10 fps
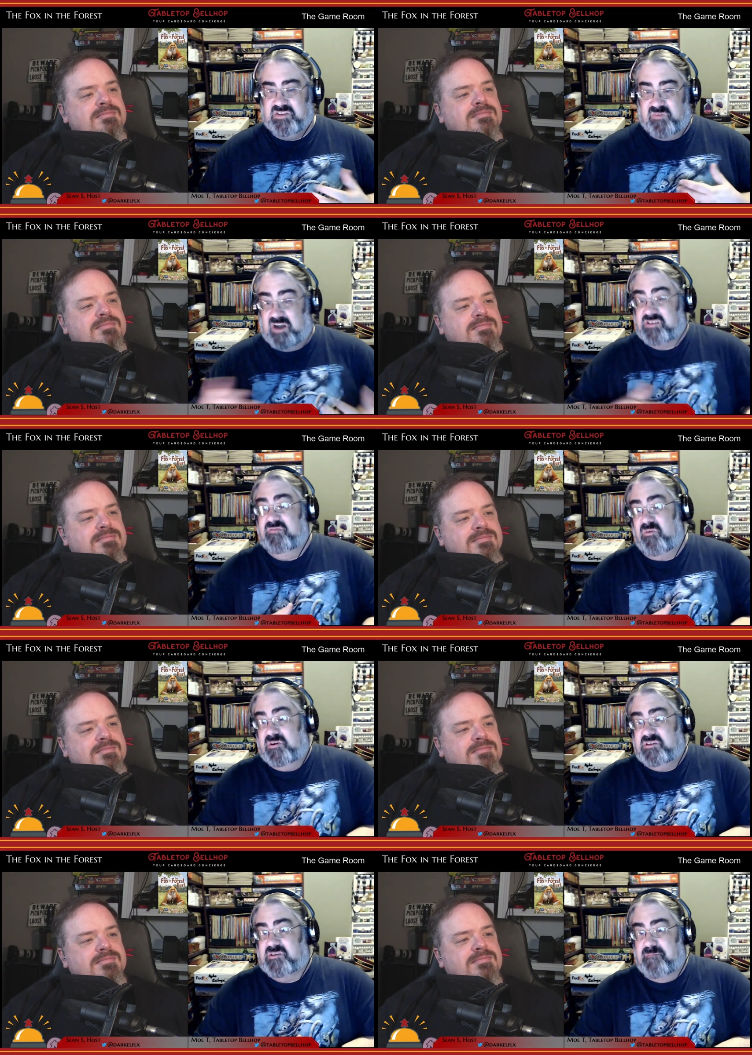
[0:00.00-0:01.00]
Speaker 1: is Fox and
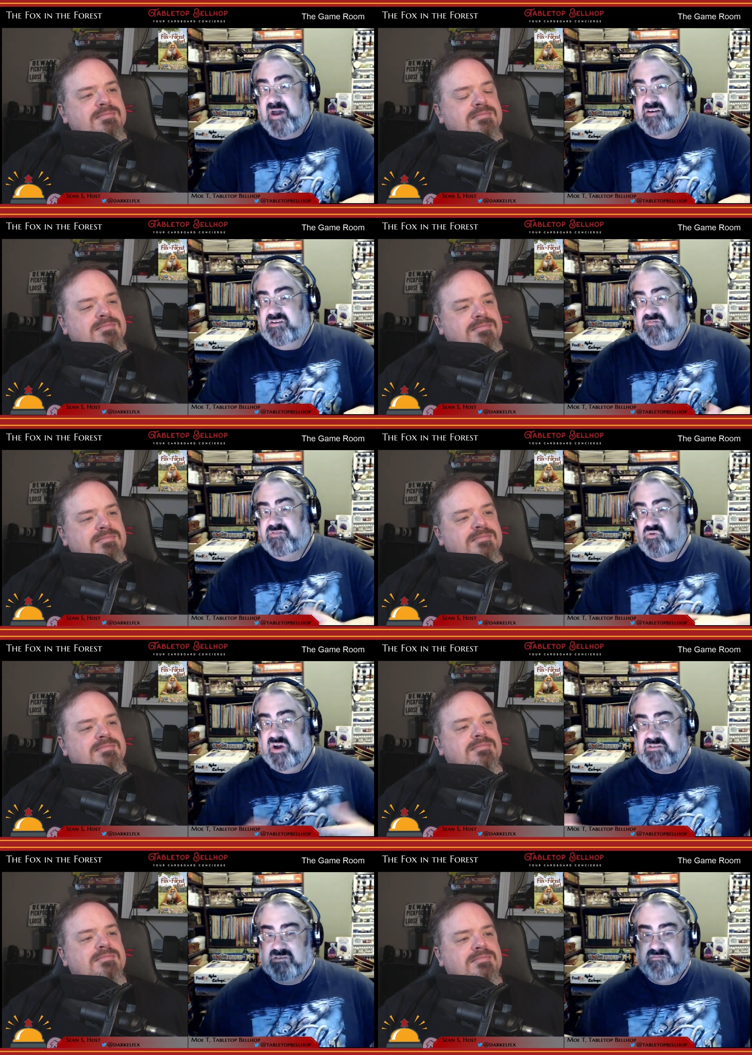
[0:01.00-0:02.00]
Forest is competitive,
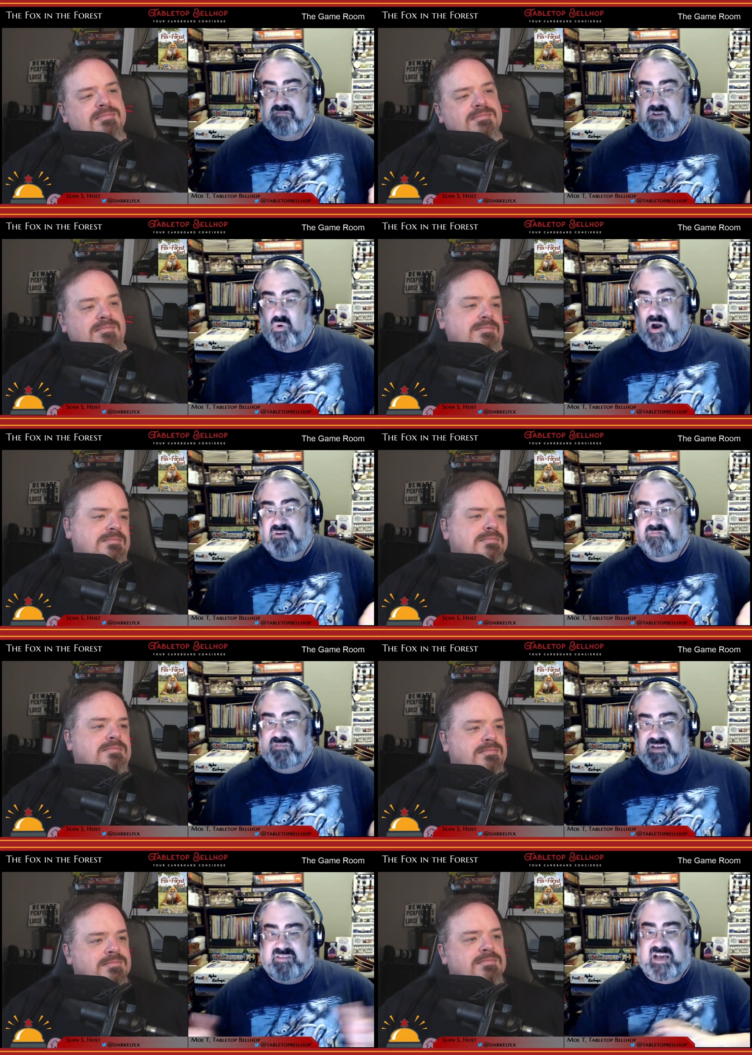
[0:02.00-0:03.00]
duets cooperative.
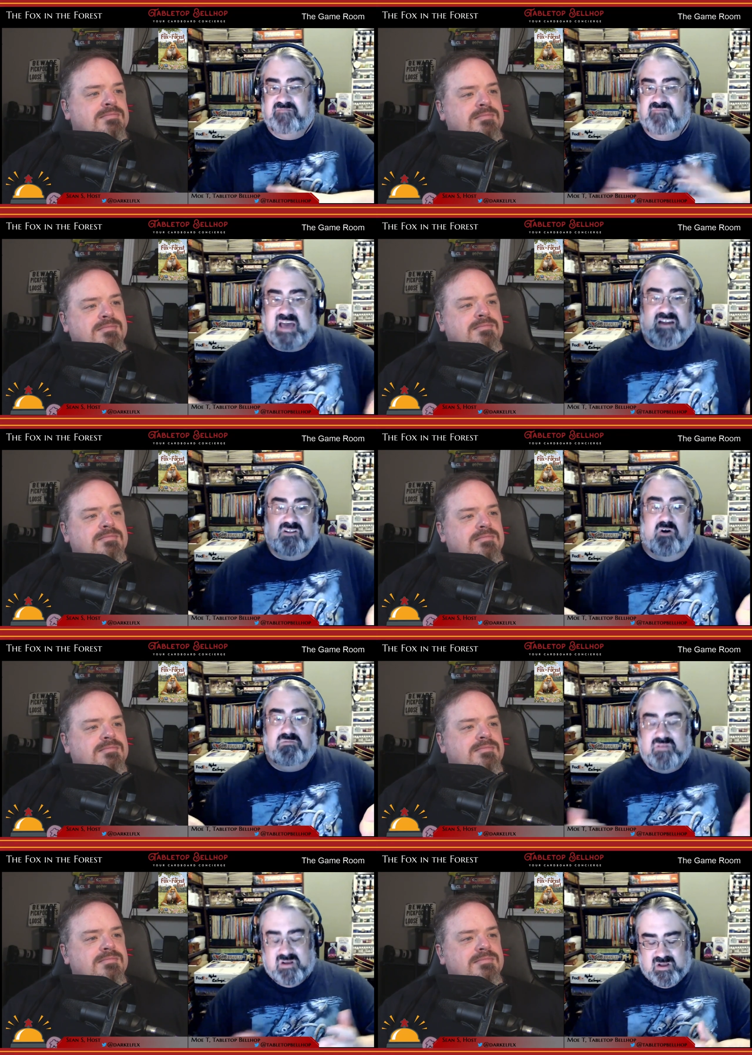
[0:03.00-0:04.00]
Like that that
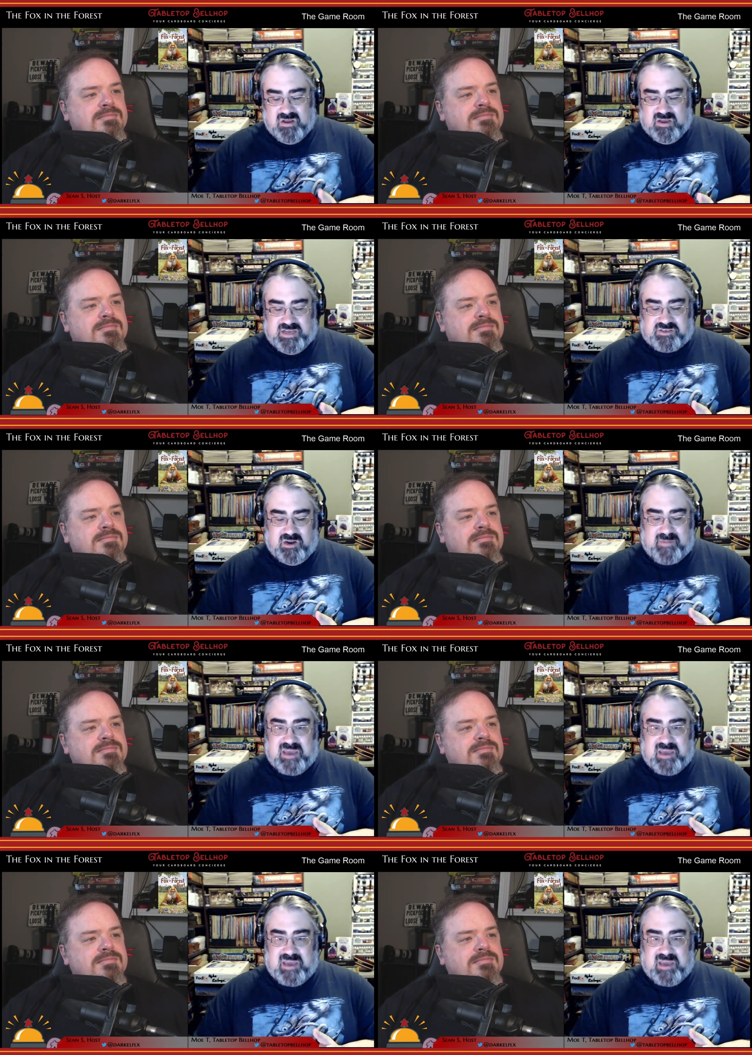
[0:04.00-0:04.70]
alone is going to